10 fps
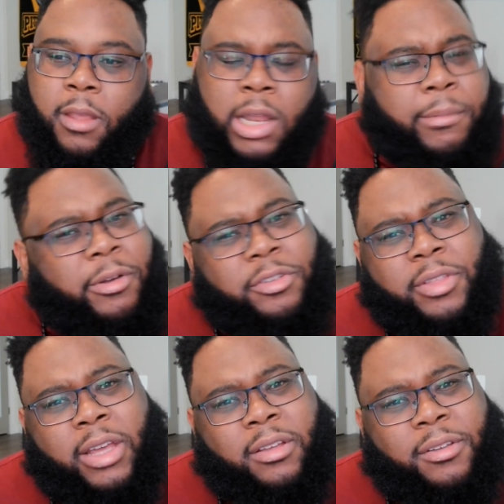Let me know what you
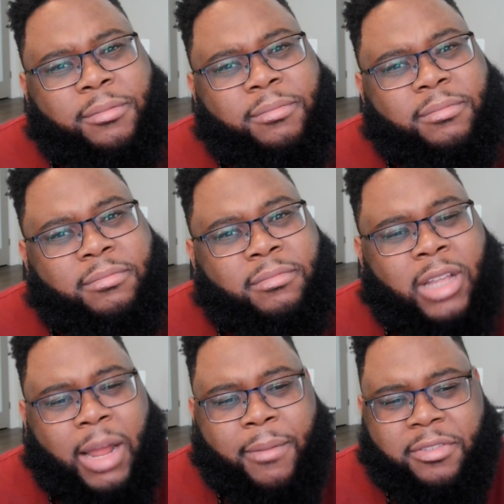think.
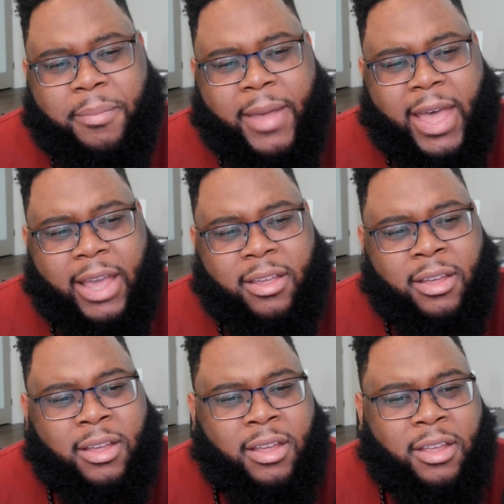Did I mess the bag?
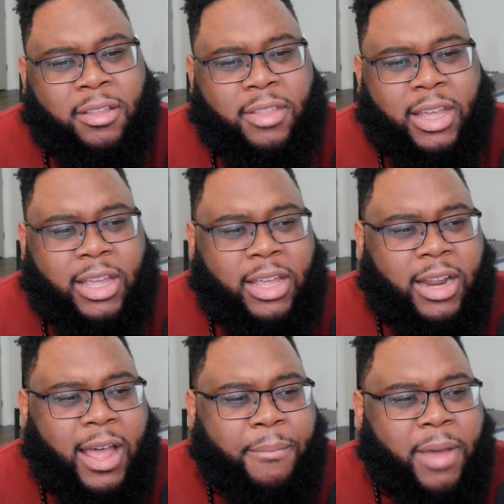
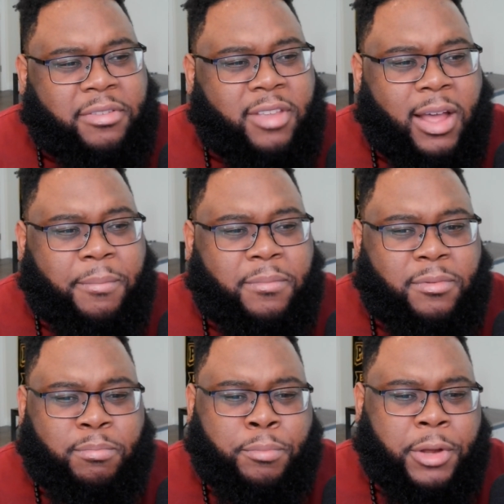Did I mess up
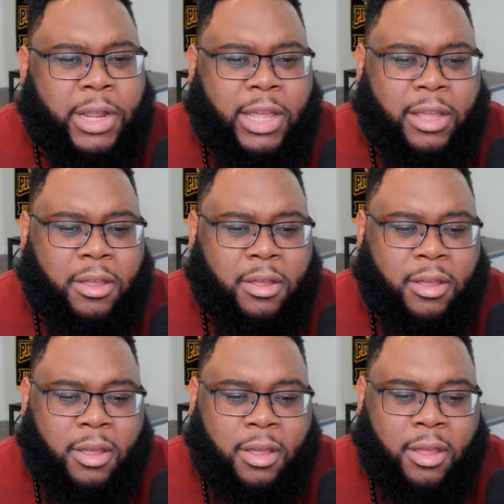putting
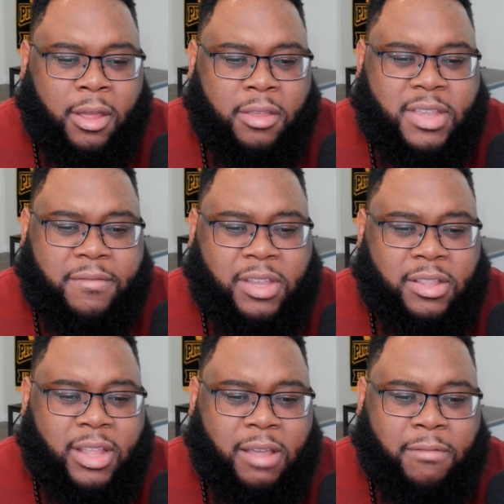
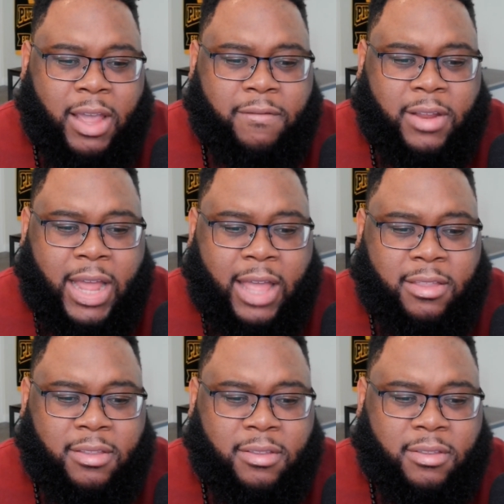17D Raven
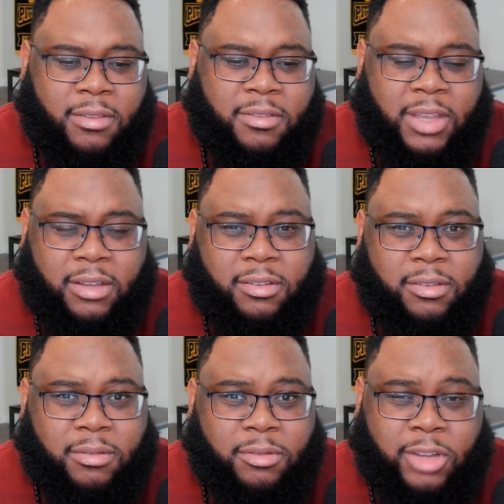at
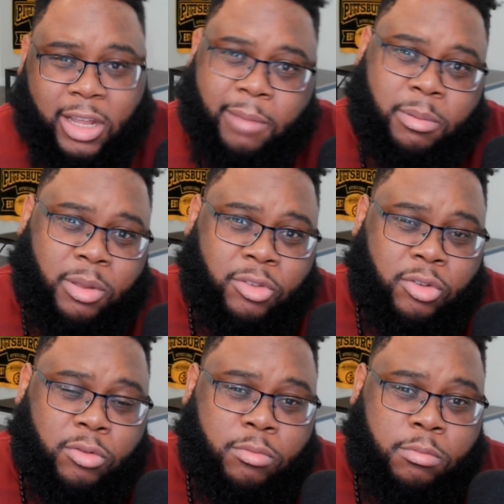6? Should I kept him at
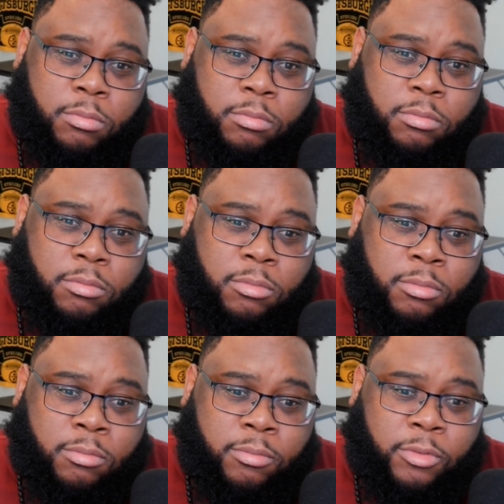2?
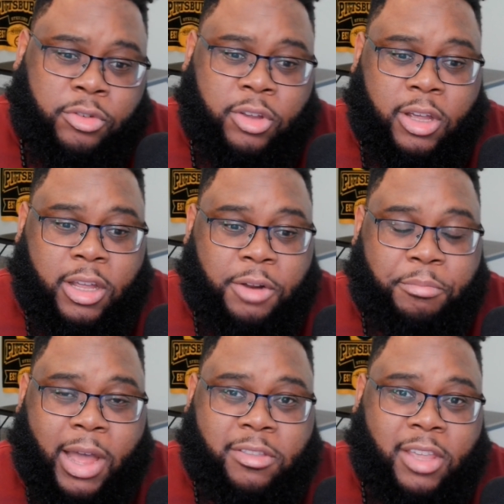
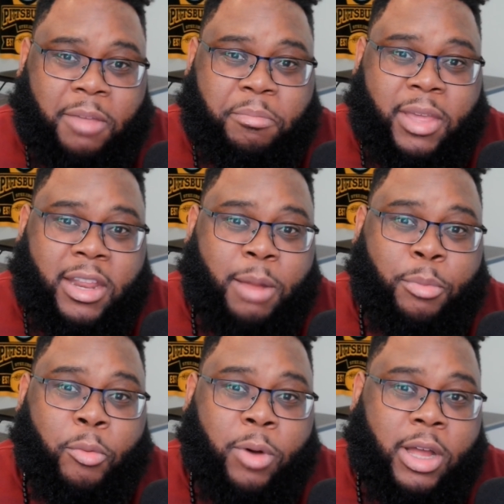Should my team be
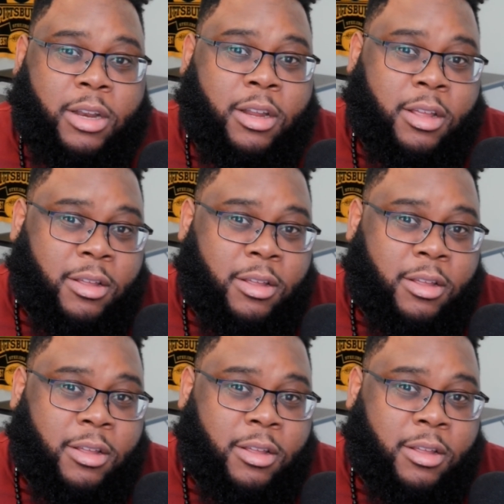number 1?